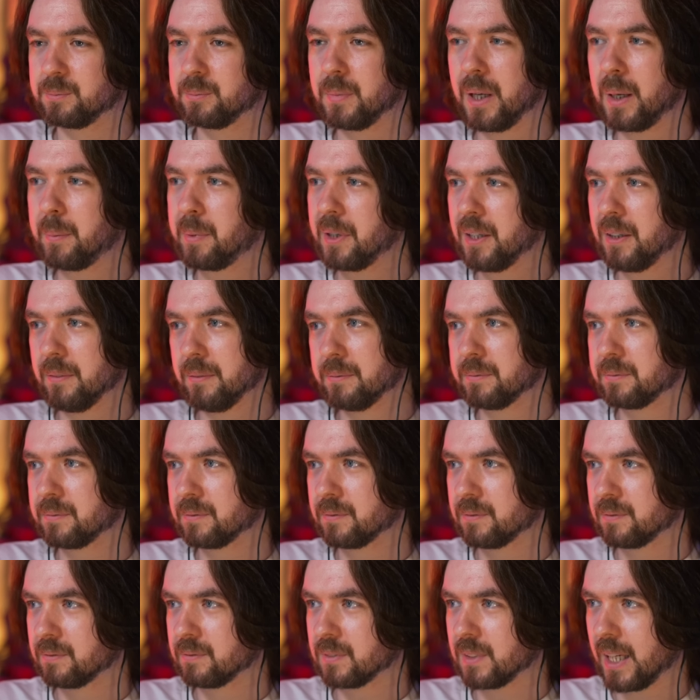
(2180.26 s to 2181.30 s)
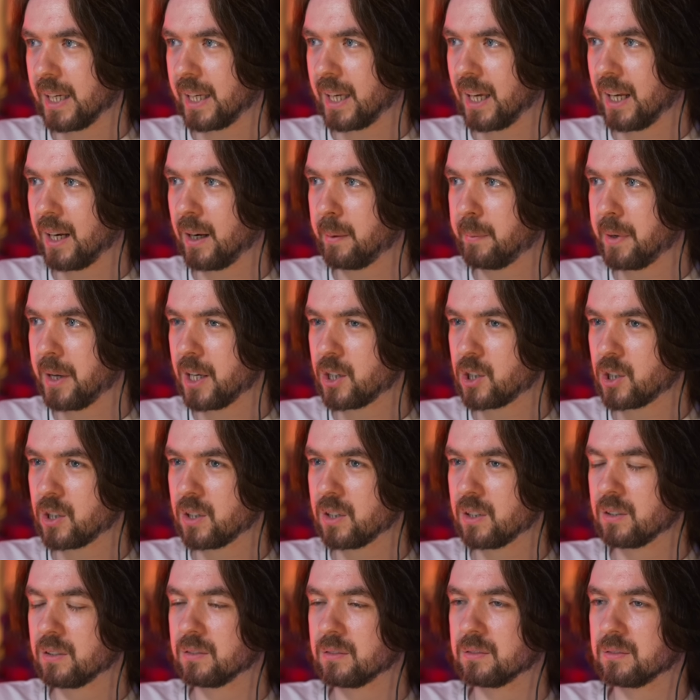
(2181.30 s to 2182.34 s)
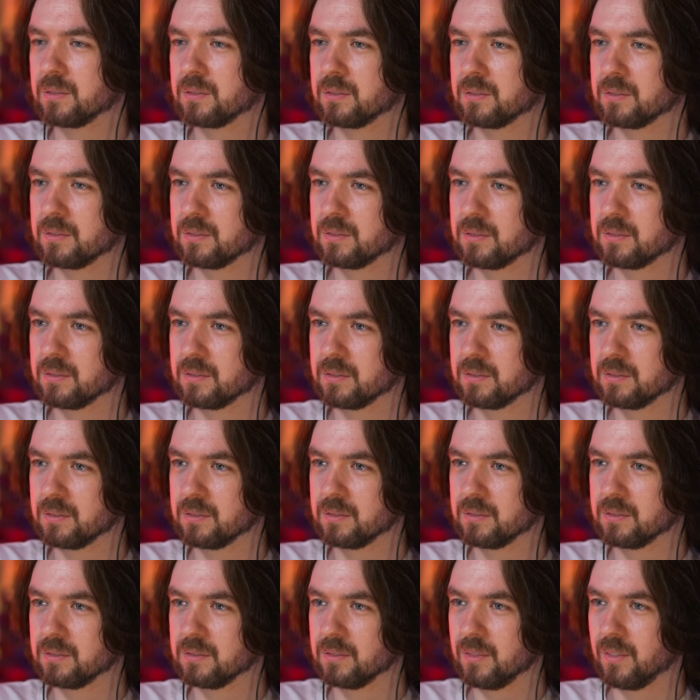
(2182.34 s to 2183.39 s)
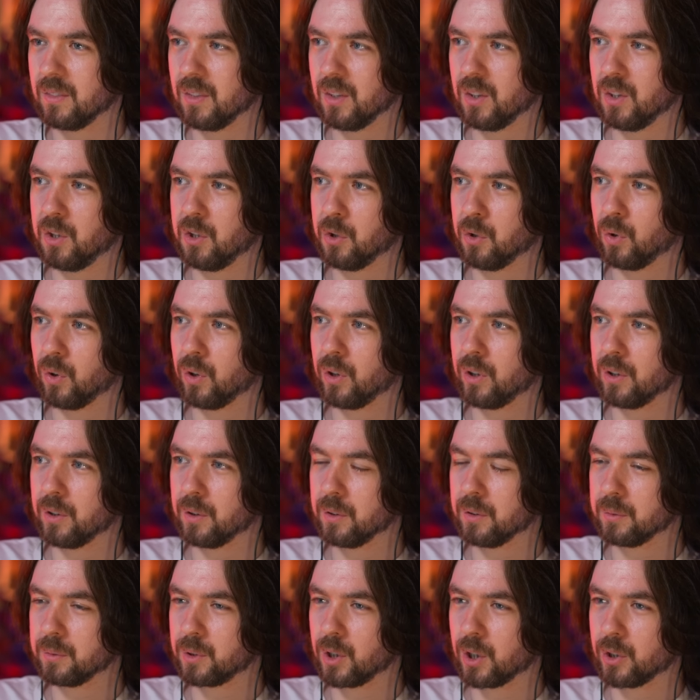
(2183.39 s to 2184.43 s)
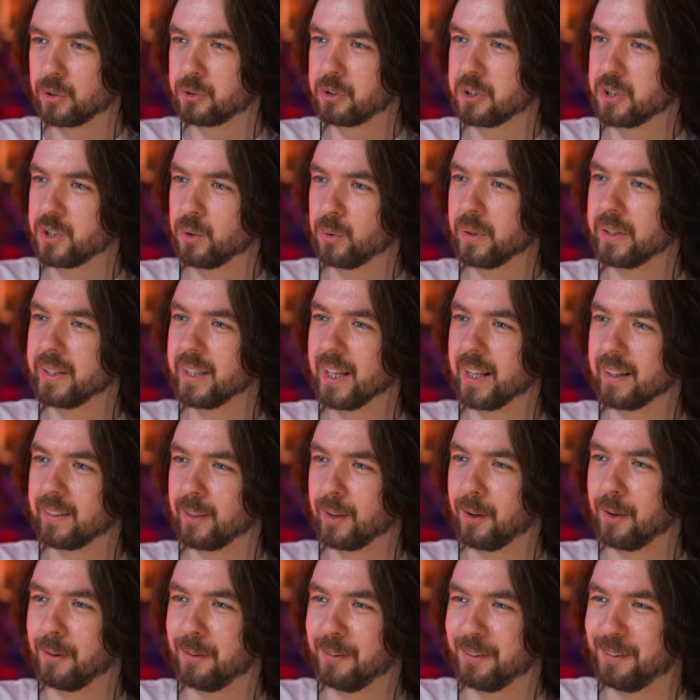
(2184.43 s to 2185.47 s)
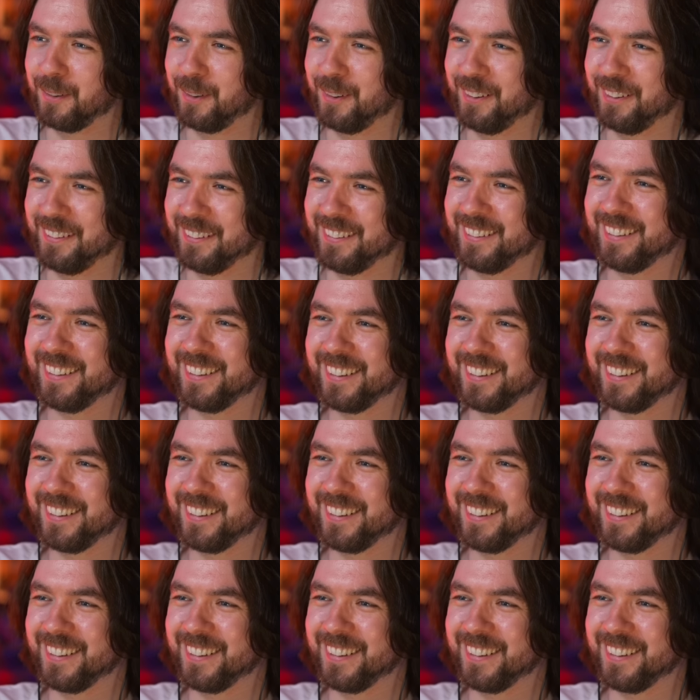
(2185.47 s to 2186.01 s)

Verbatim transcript: Maybe. I can't imagine your country doing that though.